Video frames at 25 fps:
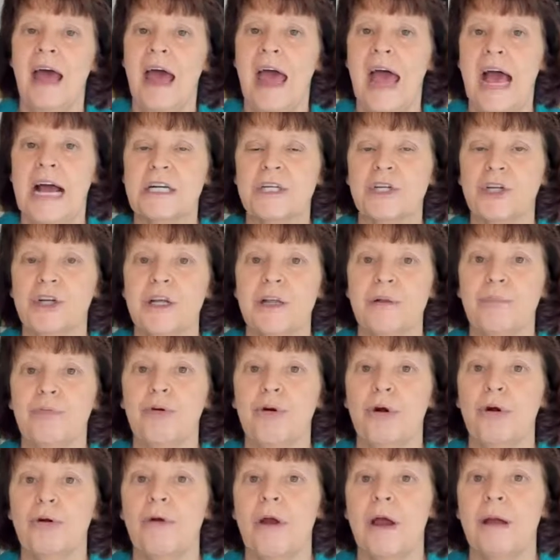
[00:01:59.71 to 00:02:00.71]
Actually, the
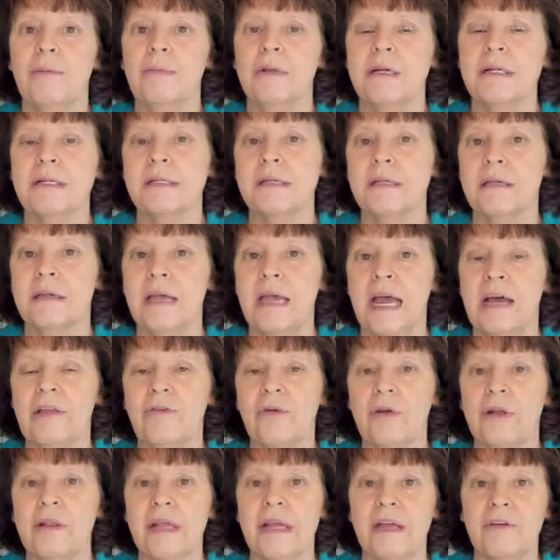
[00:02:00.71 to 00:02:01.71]
program that's
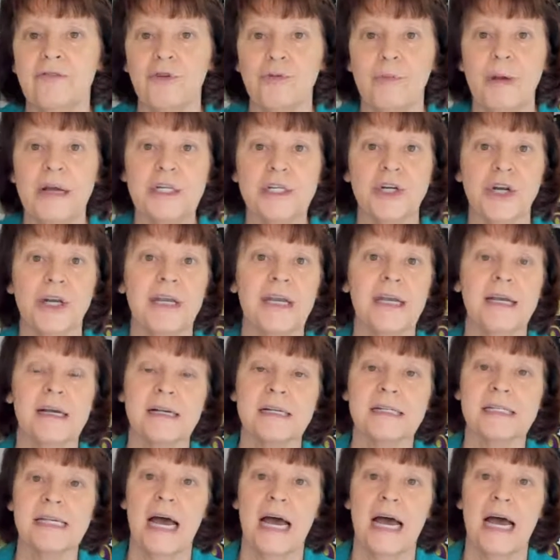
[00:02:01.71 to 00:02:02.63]
gathering the information kicks